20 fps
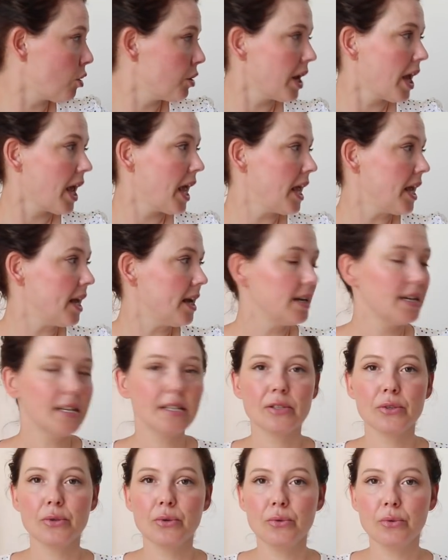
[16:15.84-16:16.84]
on a
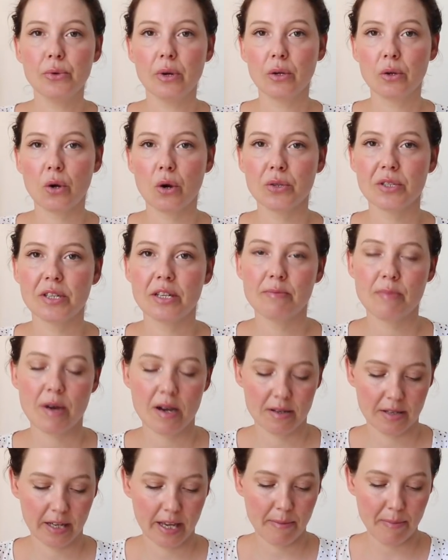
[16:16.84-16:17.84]
little cotton
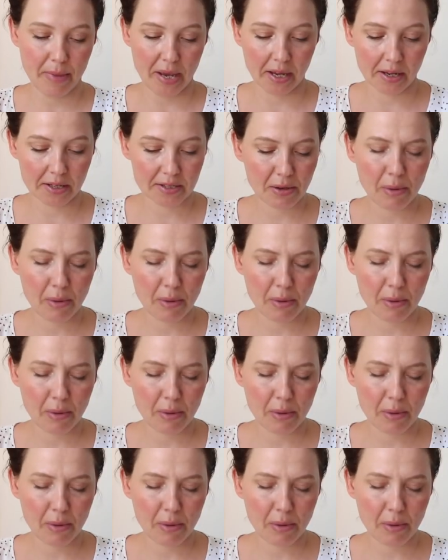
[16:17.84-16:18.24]
market bag.